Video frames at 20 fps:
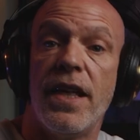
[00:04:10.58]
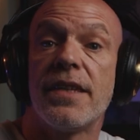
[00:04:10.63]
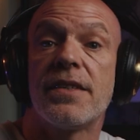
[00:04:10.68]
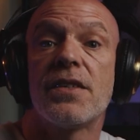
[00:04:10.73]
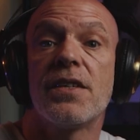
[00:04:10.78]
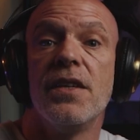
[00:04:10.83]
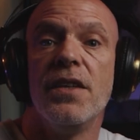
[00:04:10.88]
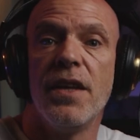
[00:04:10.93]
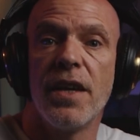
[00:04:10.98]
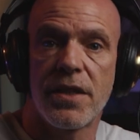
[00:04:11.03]

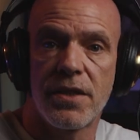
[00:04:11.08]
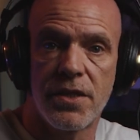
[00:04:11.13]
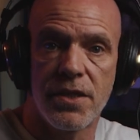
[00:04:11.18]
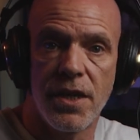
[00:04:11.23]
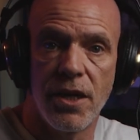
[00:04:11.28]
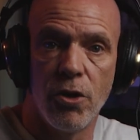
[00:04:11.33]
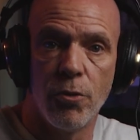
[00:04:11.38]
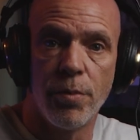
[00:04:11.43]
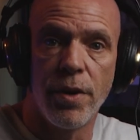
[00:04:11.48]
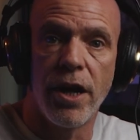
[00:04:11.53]
That's the next
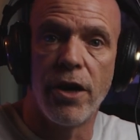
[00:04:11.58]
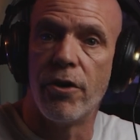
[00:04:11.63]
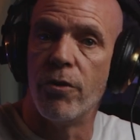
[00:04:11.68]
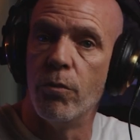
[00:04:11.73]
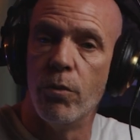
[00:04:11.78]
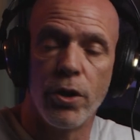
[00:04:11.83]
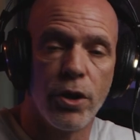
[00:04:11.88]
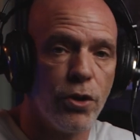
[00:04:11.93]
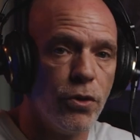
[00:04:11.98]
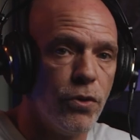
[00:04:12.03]
scale
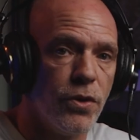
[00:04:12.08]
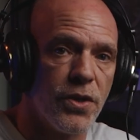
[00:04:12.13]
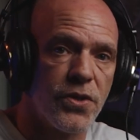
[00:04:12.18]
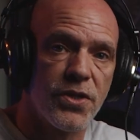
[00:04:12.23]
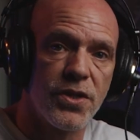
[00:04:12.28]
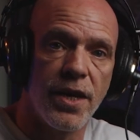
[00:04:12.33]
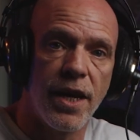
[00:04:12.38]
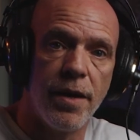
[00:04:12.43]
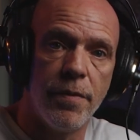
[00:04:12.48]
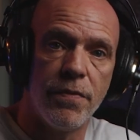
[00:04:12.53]
pattern. We're going to do the
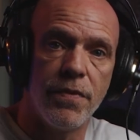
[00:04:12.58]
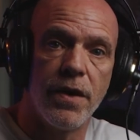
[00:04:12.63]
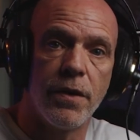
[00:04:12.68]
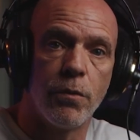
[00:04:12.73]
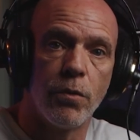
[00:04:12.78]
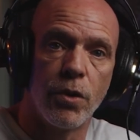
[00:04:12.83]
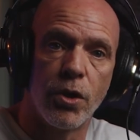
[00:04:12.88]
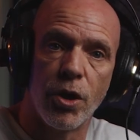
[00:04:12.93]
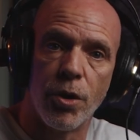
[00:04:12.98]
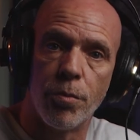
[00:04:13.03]
same
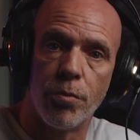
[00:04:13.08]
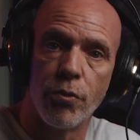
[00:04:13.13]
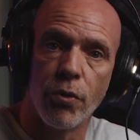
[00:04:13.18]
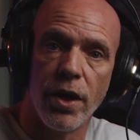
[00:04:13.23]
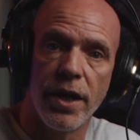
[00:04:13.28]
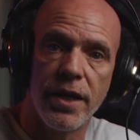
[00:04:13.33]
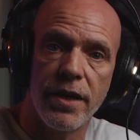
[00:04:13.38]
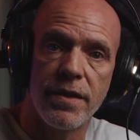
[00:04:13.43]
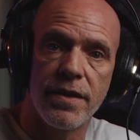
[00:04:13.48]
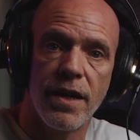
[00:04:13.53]
thing. We're going to
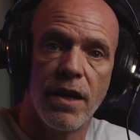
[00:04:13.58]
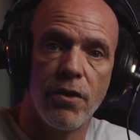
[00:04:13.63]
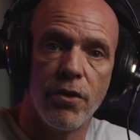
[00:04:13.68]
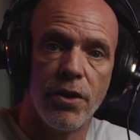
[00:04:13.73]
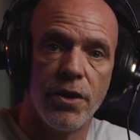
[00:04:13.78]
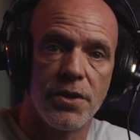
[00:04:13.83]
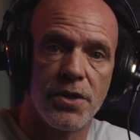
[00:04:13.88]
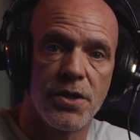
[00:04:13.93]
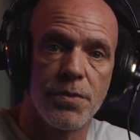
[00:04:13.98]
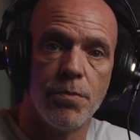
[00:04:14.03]
break it
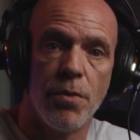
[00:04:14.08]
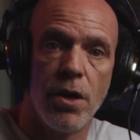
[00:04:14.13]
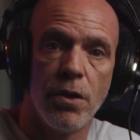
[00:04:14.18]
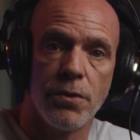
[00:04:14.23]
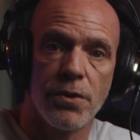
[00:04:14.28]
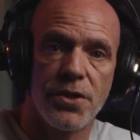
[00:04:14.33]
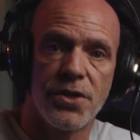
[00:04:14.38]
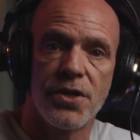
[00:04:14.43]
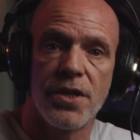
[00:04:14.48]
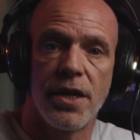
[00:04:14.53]
down into
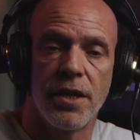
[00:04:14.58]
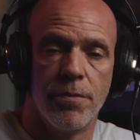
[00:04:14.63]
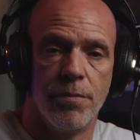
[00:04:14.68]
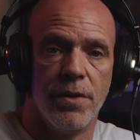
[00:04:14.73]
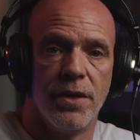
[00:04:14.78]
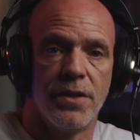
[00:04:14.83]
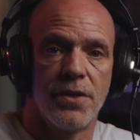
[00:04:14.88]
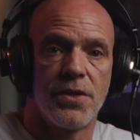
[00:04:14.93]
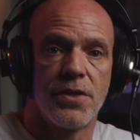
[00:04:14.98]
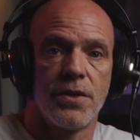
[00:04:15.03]
smaller
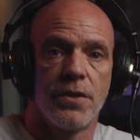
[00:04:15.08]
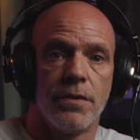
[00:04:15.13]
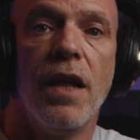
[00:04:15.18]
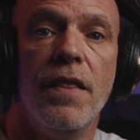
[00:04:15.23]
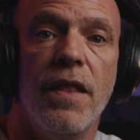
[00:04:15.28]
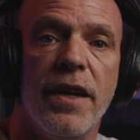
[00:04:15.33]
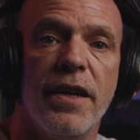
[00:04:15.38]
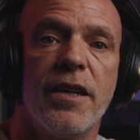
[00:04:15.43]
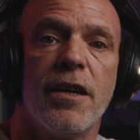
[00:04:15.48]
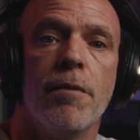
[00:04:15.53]
segments
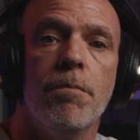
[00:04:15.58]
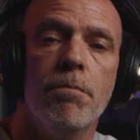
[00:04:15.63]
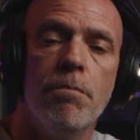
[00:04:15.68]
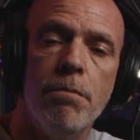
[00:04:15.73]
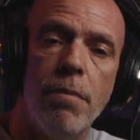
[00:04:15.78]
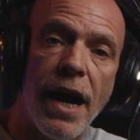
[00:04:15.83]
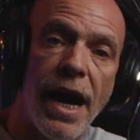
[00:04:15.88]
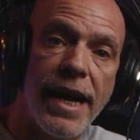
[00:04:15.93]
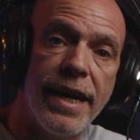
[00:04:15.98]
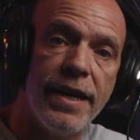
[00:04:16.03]
and then
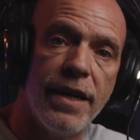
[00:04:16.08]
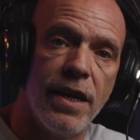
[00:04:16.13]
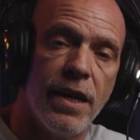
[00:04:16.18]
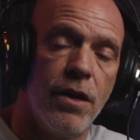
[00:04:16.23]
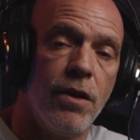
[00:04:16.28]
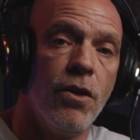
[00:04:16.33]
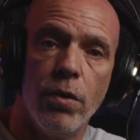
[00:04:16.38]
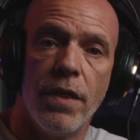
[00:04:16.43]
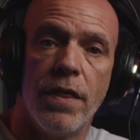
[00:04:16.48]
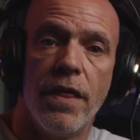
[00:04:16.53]
combine
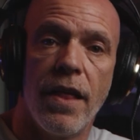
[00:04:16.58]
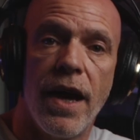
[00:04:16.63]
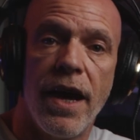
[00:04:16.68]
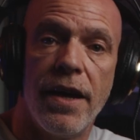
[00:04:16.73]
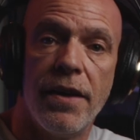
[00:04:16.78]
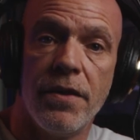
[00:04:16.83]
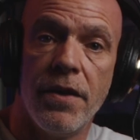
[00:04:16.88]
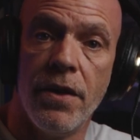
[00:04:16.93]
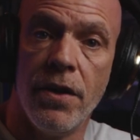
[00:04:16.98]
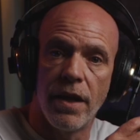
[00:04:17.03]
it with
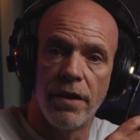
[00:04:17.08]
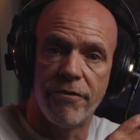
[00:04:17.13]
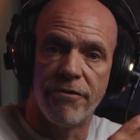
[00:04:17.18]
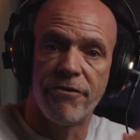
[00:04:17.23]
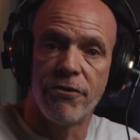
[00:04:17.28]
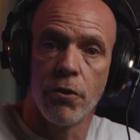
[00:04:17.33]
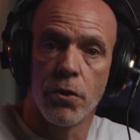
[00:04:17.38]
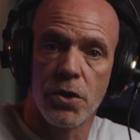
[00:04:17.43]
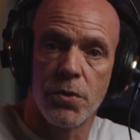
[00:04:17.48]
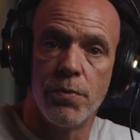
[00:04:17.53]
that
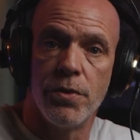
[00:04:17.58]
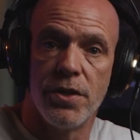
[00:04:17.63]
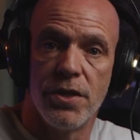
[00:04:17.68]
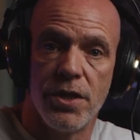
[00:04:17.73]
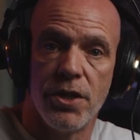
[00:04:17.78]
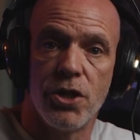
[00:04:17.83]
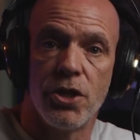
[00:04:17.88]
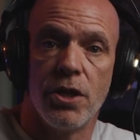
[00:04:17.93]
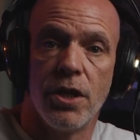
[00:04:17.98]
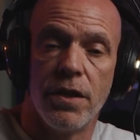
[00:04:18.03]
first
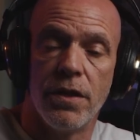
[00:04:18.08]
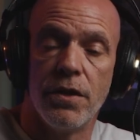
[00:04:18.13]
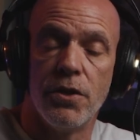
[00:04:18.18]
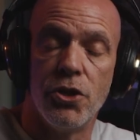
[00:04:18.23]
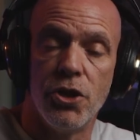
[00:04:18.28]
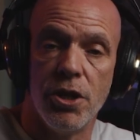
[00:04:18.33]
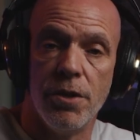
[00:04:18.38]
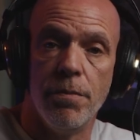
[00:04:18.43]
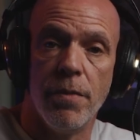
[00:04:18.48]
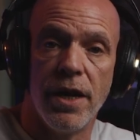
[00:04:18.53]
position in the
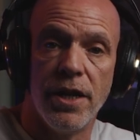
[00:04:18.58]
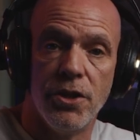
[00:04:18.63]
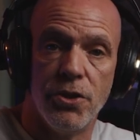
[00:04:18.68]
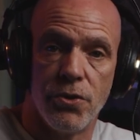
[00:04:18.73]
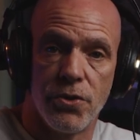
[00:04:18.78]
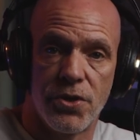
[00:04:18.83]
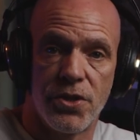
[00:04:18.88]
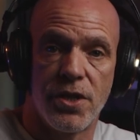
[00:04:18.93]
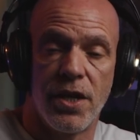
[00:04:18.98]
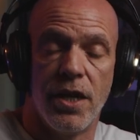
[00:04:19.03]
G
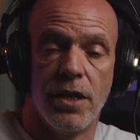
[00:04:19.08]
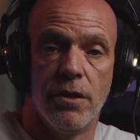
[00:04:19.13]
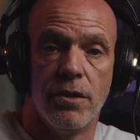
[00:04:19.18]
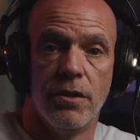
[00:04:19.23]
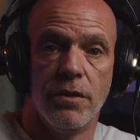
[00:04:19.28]
major scale.